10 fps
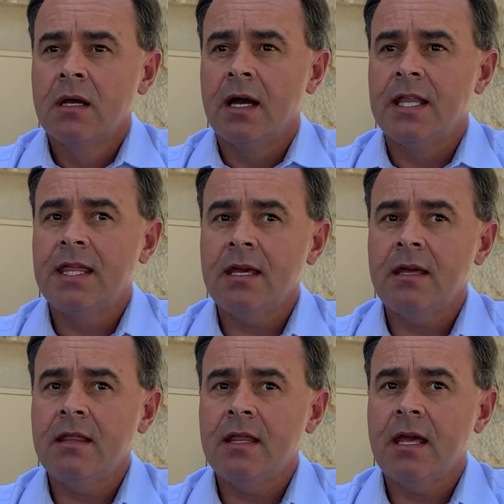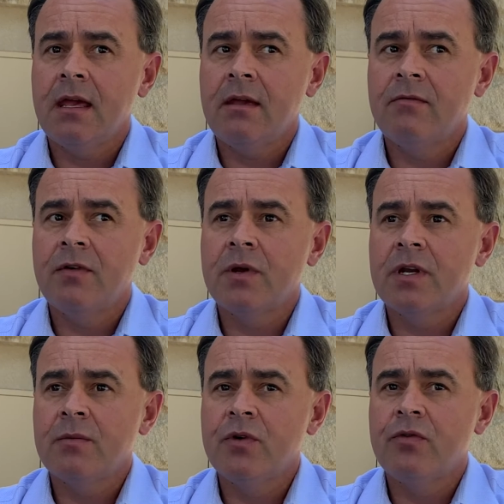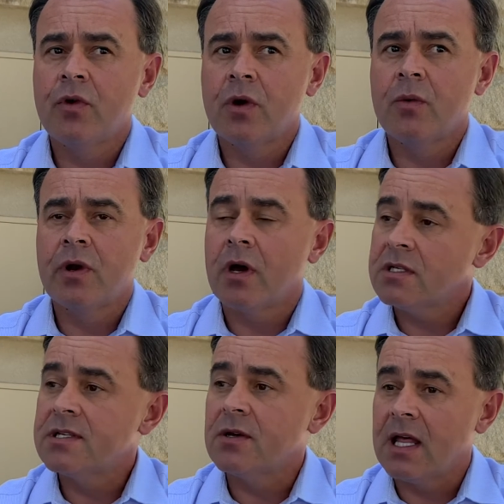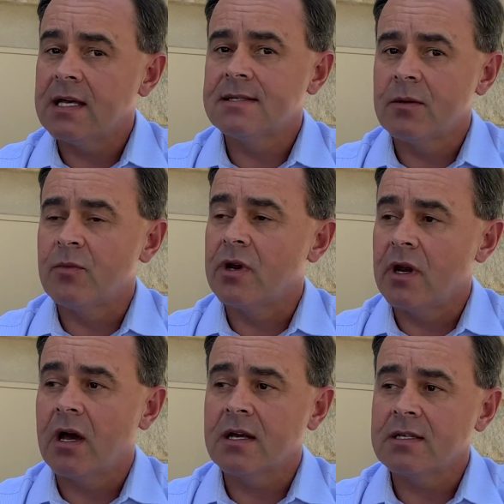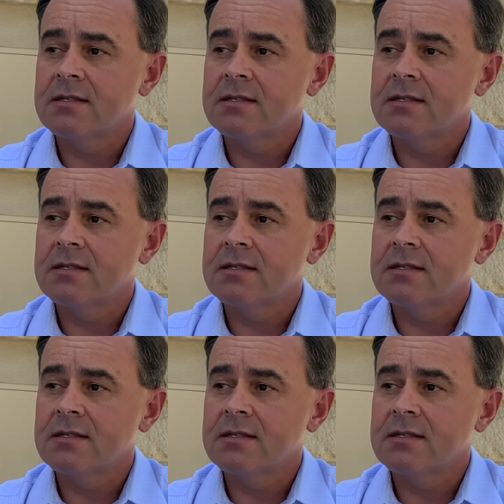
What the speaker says: I think they voted to move forward also last summer in August.